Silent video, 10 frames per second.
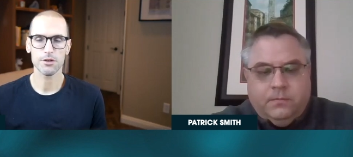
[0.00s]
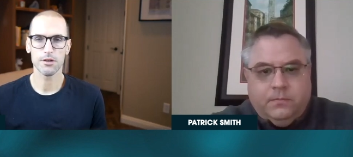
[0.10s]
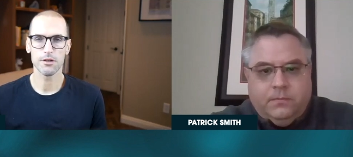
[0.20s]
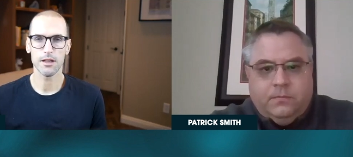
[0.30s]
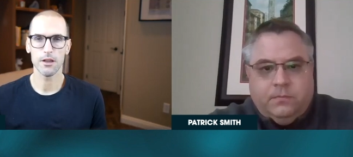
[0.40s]

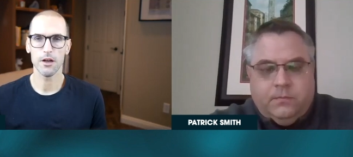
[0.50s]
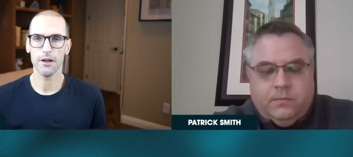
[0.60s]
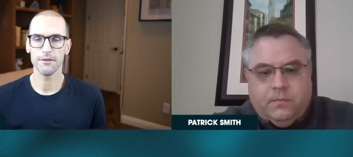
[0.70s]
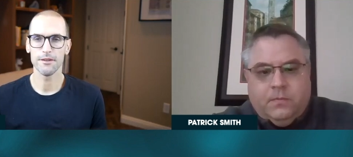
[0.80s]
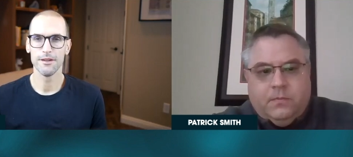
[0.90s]
Speaker 1: a
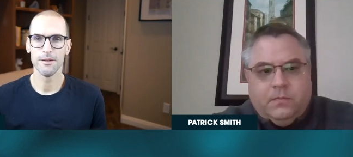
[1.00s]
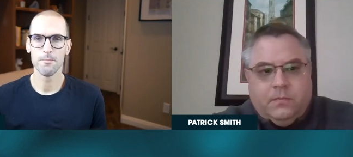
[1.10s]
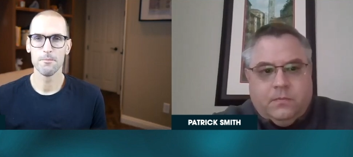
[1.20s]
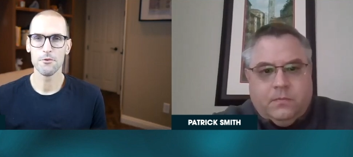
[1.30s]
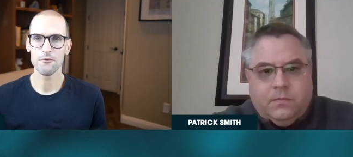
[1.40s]
lot
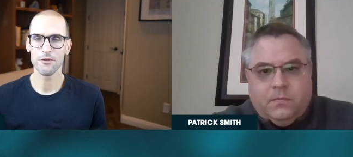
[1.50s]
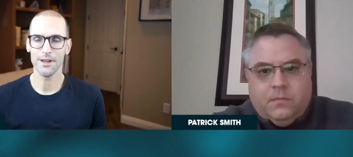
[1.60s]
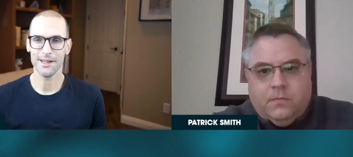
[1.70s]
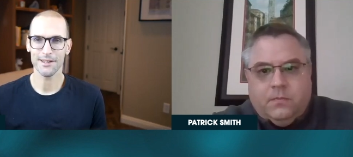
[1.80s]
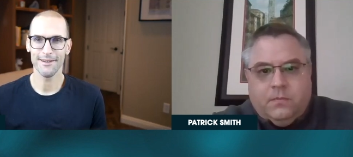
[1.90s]

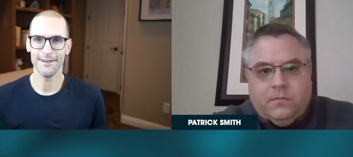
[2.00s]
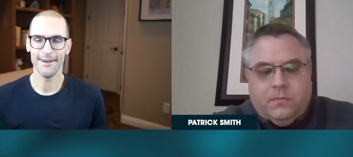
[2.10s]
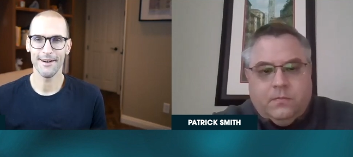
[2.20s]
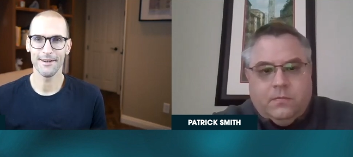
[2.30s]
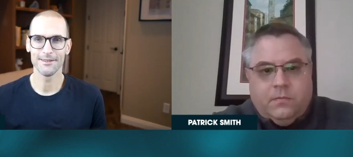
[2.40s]
moving
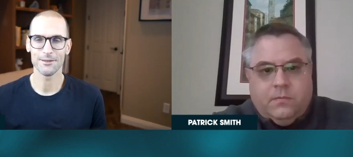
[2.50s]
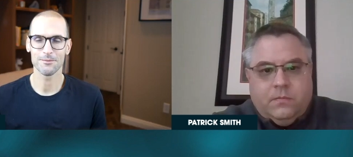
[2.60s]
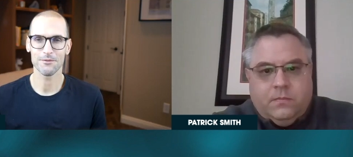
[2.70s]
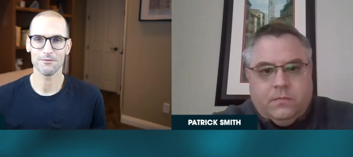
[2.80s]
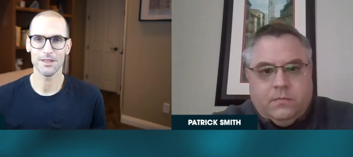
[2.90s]
uh, in
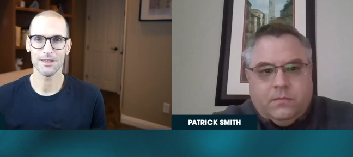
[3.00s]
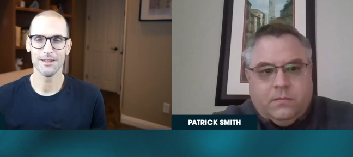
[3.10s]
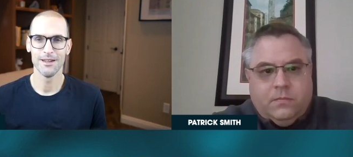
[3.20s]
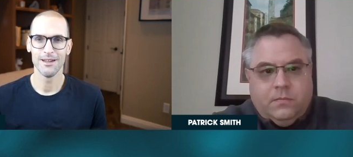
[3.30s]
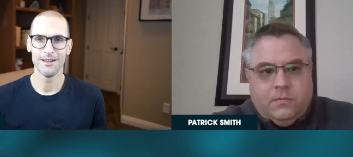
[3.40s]
terms of
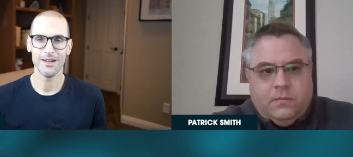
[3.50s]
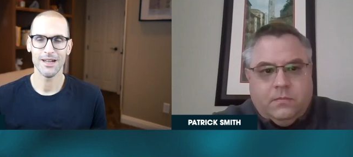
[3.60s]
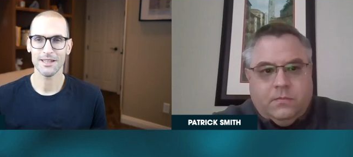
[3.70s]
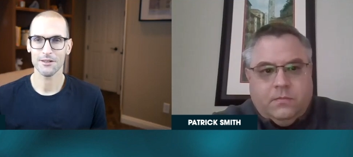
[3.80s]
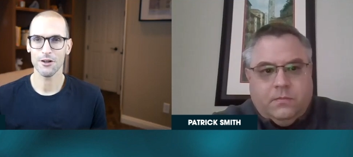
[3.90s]
the
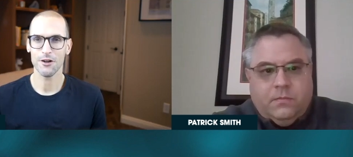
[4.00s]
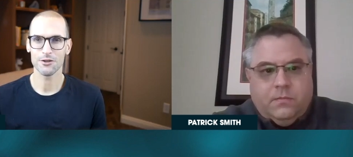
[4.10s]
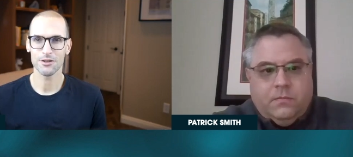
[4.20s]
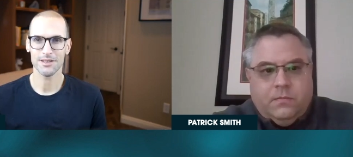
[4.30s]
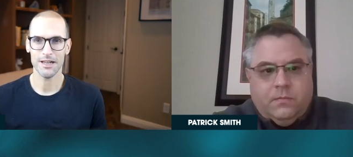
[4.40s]
event
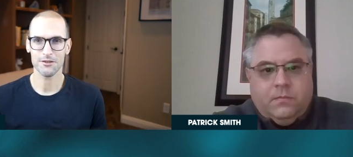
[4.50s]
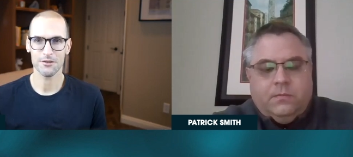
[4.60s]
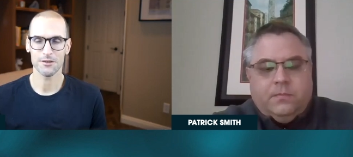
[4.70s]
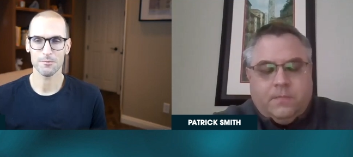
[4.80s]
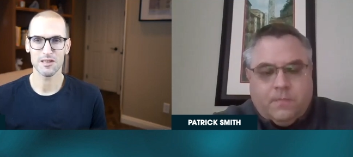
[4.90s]
technology
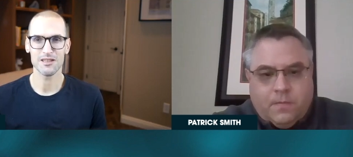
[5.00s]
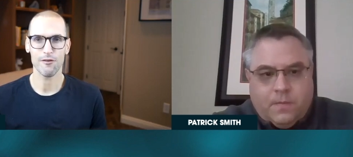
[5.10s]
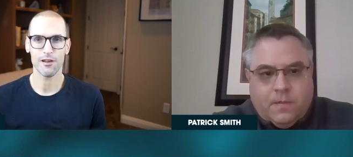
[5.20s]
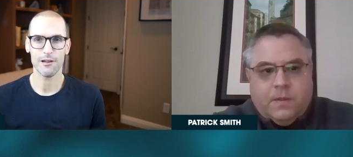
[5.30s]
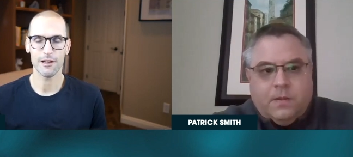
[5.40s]
sector
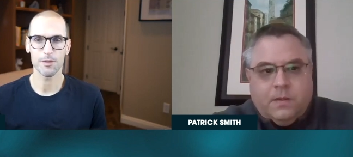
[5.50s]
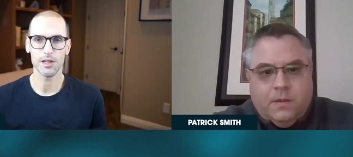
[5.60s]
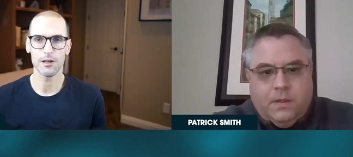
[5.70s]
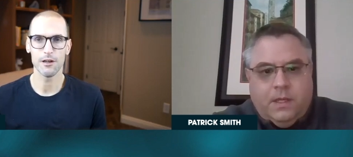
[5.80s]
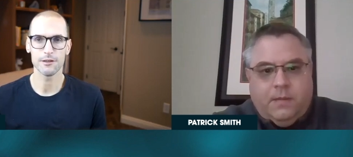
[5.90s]
specifically
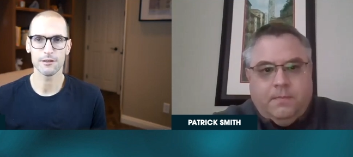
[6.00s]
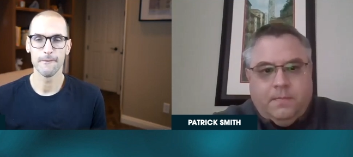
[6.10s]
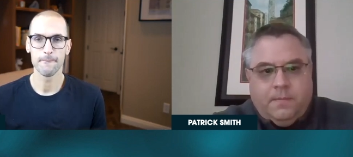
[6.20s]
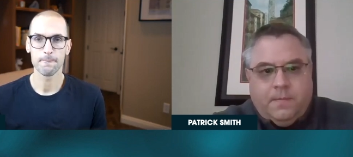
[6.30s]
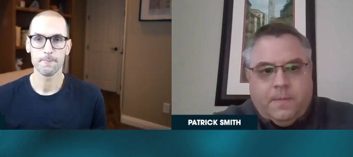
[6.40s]
because
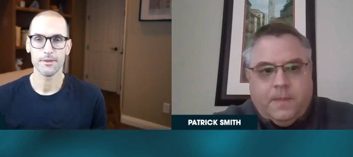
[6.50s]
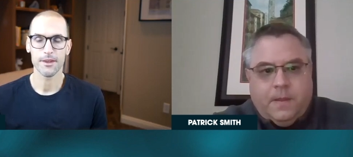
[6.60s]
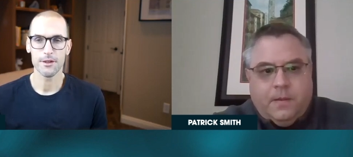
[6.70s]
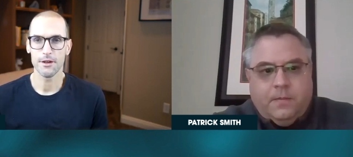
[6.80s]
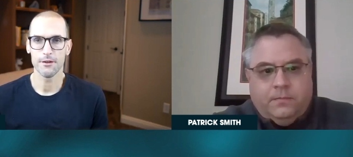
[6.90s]

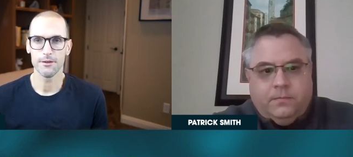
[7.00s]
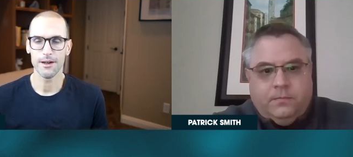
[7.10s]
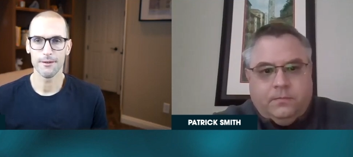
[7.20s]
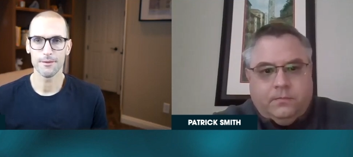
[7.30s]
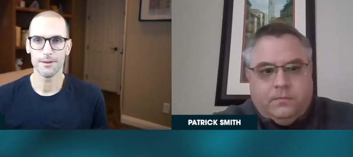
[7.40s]
yeah. you
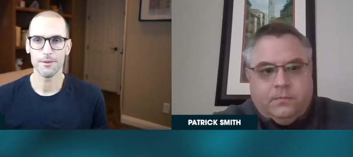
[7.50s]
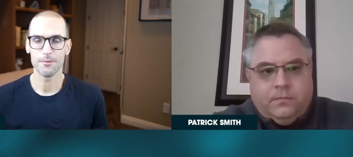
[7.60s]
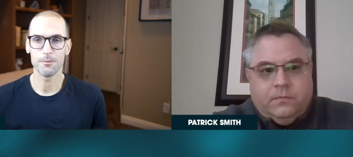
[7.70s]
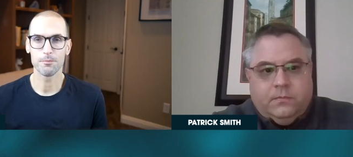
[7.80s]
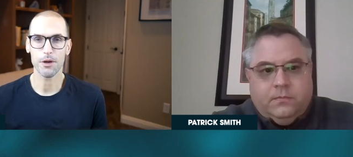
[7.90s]
know uh,
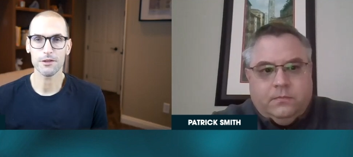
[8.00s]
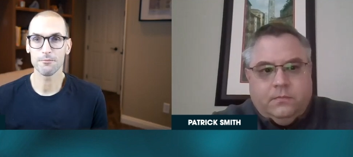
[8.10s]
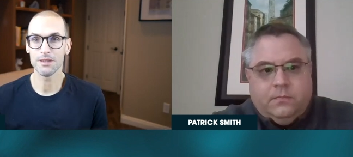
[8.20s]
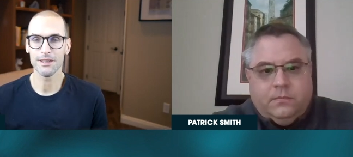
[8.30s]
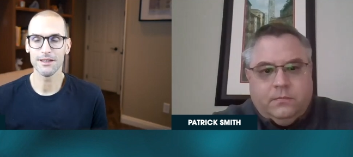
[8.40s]

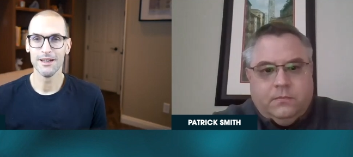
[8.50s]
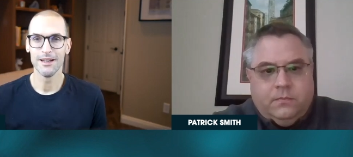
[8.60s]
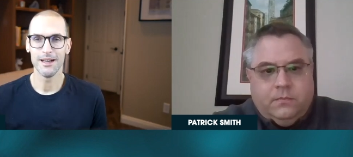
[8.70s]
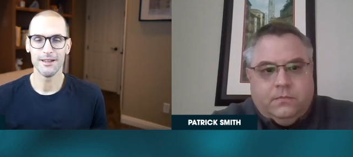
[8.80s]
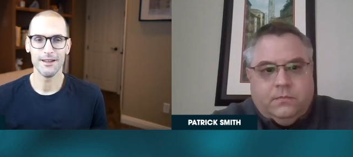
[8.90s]
possibly
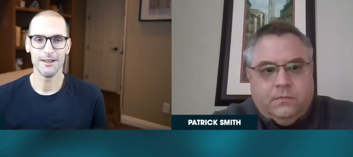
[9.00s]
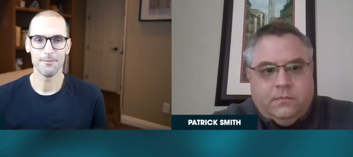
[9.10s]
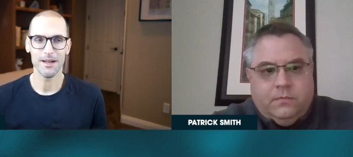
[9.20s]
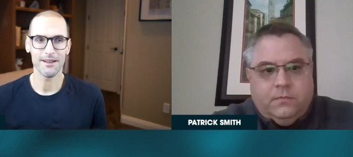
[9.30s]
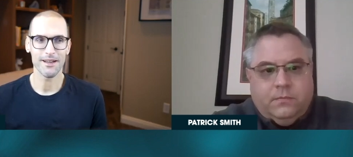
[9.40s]
and, and
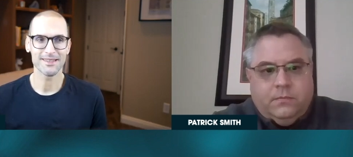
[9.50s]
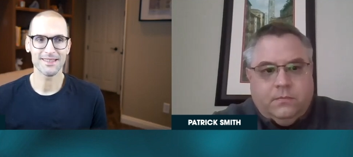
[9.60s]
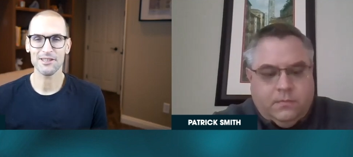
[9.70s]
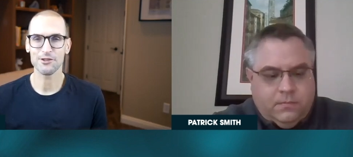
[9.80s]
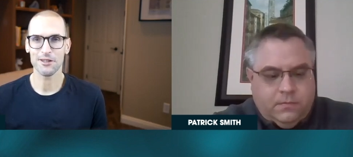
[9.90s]
am I
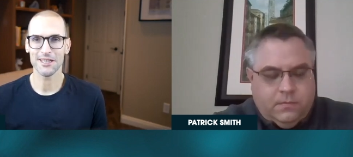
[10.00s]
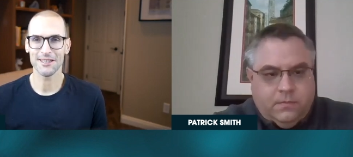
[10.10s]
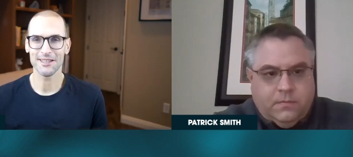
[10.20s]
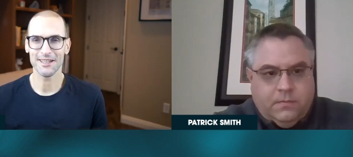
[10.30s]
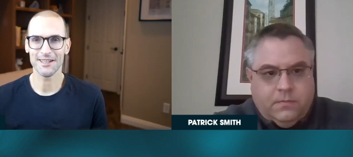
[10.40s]

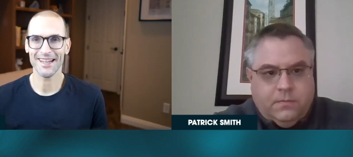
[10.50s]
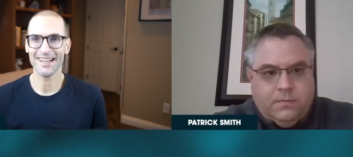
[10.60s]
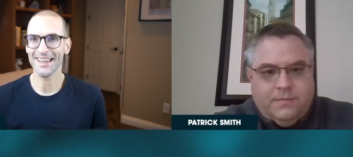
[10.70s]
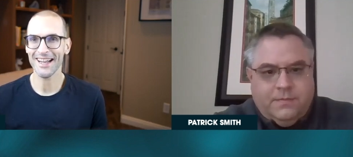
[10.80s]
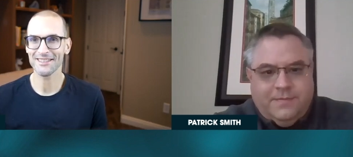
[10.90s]
exaggerating here
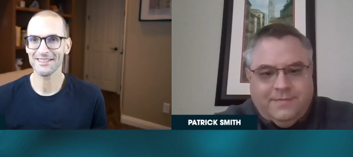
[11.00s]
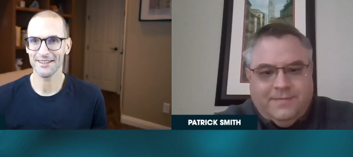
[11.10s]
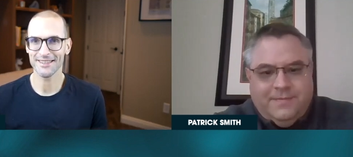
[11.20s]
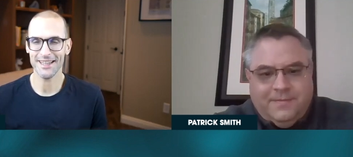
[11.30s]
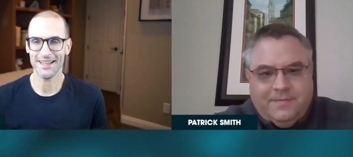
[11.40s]

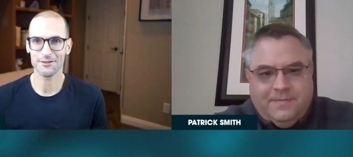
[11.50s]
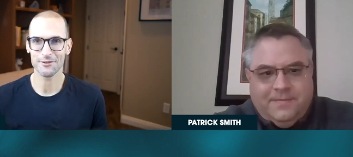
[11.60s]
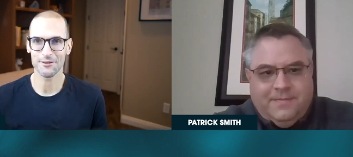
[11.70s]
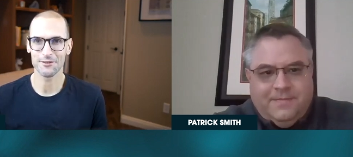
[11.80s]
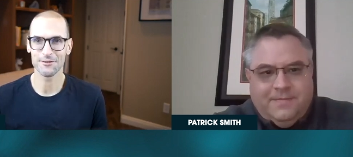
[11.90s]
neglected
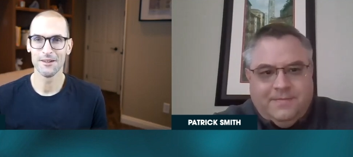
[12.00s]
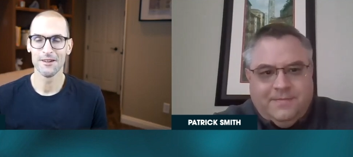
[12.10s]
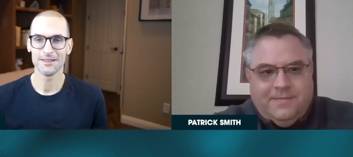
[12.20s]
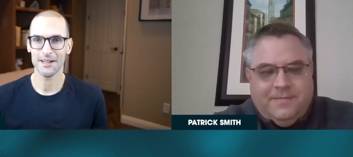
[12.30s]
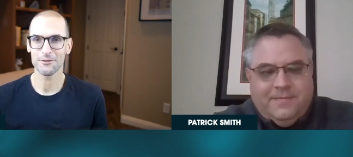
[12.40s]
sectors
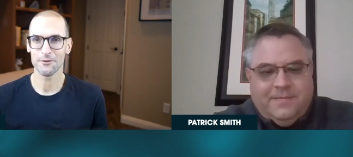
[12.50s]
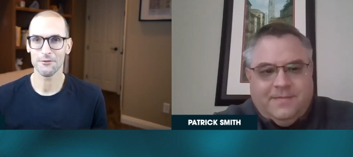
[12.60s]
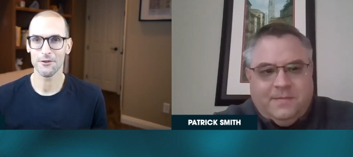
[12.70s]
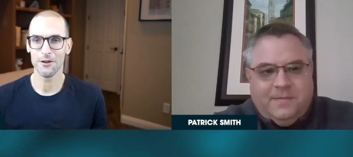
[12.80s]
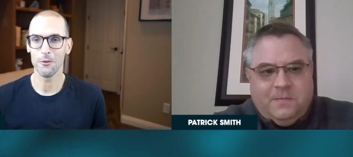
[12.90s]
sector
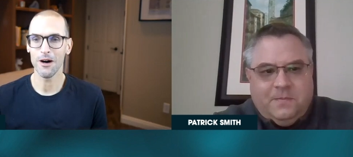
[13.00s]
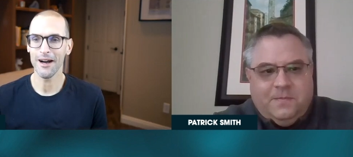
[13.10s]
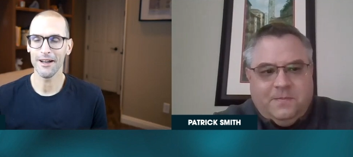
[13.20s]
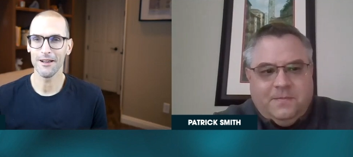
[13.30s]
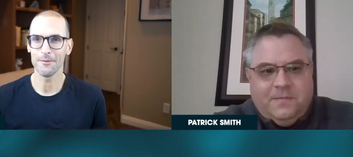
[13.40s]
for a
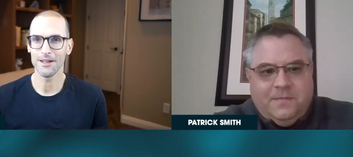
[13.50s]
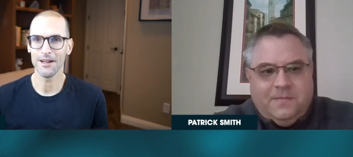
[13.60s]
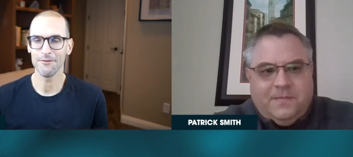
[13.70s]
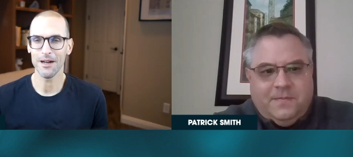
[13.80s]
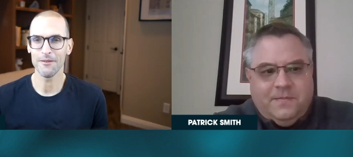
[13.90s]
while. I mean
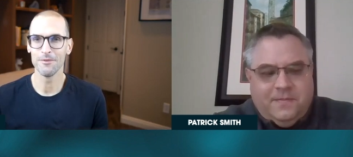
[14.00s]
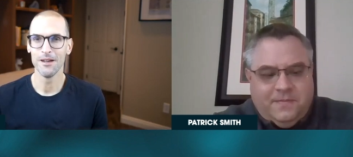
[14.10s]
I've, I've